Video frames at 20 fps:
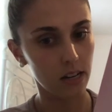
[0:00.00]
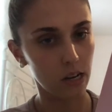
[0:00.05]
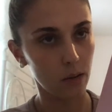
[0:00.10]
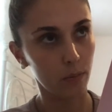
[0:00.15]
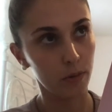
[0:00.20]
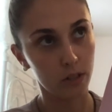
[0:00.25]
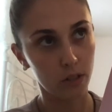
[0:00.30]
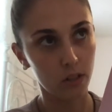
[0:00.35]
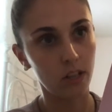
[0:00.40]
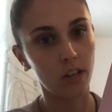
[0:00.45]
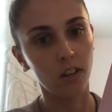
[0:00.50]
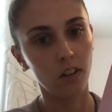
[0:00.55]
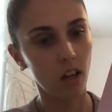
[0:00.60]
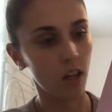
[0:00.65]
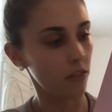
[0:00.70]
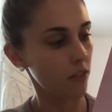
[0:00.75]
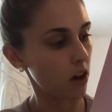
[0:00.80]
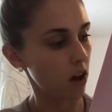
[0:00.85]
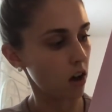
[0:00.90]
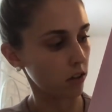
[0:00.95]
We do that a
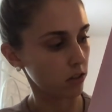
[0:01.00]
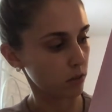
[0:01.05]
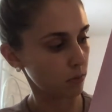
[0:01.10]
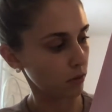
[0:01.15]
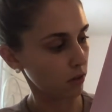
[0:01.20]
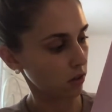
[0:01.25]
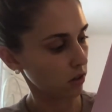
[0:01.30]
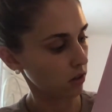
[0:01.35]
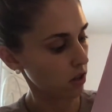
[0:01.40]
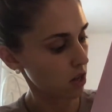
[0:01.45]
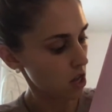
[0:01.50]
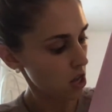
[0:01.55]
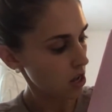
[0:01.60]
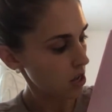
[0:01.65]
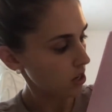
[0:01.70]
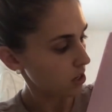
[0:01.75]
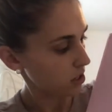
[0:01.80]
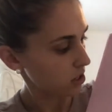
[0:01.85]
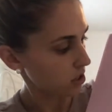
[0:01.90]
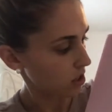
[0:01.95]
lot in the hospital.
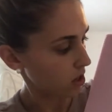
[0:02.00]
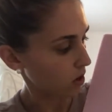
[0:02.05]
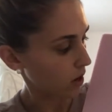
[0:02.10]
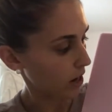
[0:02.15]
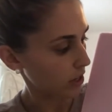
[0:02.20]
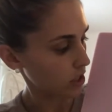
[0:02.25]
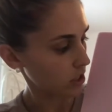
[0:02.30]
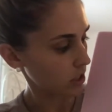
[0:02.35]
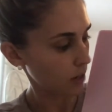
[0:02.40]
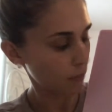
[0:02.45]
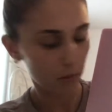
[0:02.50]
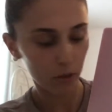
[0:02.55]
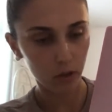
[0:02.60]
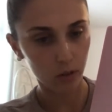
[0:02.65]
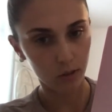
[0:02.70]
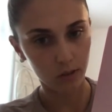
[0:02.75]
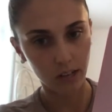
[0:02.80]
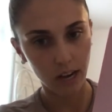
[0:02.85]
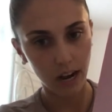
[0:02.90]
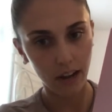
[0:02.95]
So I just have put
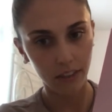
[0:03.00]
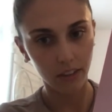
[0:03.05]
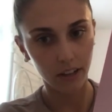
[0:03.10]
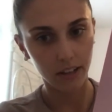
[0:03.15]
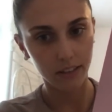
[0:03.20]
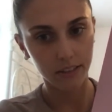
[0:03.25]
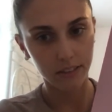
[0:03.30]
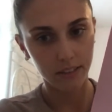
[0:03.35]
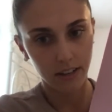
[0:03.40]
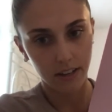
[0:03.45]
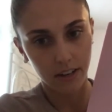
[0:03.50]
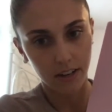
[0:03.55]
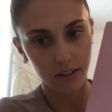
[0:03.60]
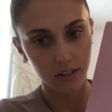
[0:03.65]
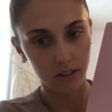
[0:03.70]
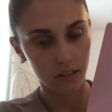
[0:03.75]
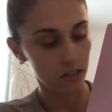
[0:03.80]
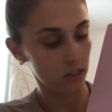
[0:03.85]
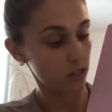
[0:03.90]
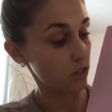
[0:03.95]
those guidelines
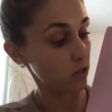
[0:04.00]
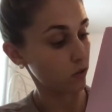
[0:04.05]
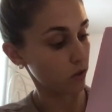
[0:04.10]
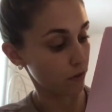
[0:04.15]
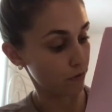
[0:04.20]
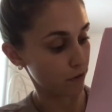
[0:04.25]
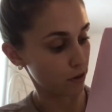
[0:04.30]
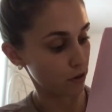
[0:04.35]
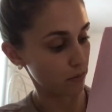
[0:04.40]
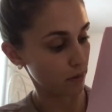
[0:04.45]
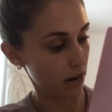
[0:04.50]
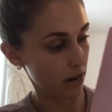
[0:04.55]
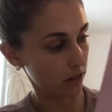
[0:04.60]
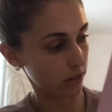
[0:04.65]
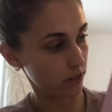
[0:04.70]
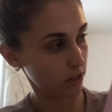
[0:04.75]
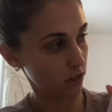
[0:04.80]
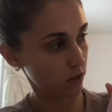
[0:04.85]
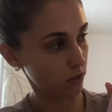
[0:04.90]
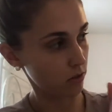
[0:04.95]
there to refer
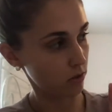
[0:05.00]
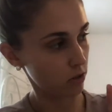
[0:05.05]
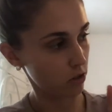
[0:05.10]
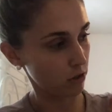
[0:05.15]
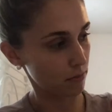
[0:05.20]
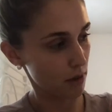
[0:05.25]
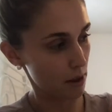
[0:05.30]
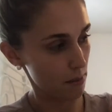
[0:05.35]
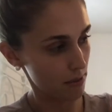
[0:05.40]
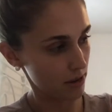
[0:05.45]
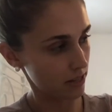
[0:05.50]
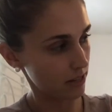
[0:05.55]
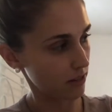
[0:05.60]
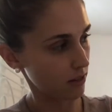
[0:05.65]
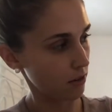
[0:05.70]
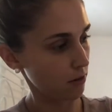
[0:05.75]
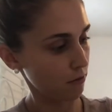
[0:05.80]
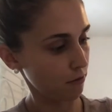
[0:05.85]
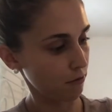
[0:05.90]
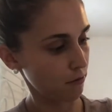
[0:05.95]
back to remind
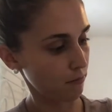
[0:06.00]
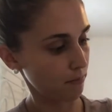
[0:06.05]
myself.